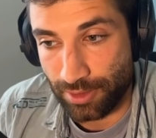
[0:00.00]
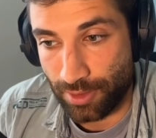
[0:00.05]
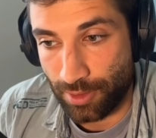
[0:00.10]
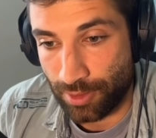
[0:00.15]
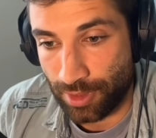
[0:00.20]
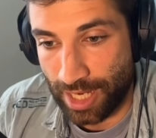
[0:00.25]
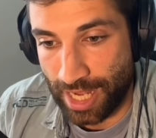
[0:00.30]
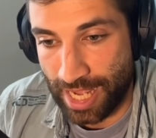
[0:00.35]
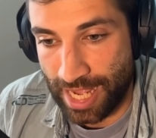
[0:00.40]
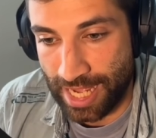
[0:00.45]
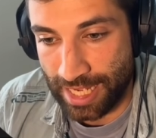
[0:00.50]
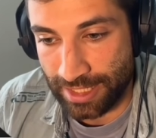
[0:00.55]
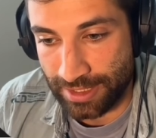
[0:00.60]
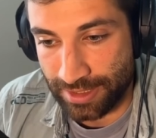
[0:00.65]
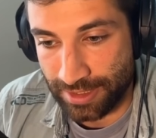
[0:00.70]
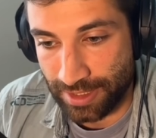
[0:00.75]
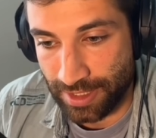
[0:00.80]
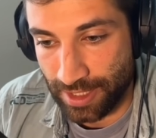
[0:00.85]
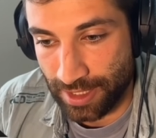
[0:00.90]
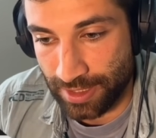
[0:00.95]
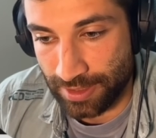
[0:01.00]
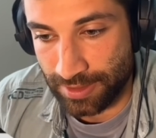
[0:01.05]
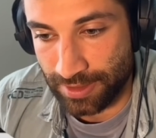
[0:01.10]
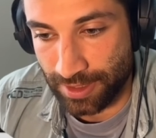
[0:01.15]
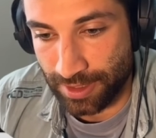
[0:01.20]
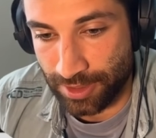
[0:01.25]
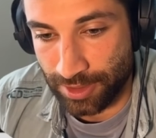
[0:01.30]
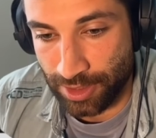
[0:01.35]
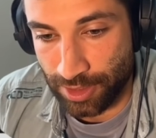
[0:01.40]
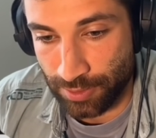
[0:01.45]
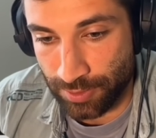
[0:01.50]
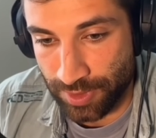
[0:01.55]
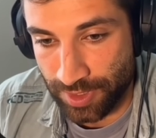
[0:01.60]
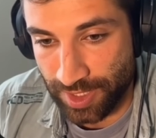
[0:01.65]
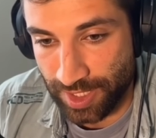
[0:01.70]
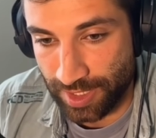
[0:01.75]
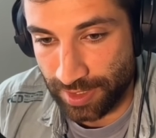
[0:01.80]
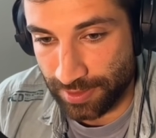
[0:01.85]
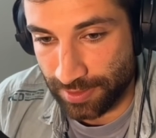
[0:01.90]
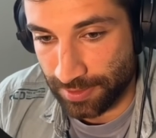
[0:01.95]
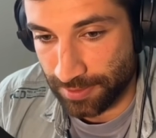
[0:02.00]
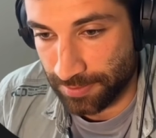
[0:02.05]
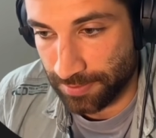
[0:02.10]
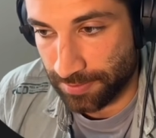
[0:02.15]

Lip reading: or add entire new scenes.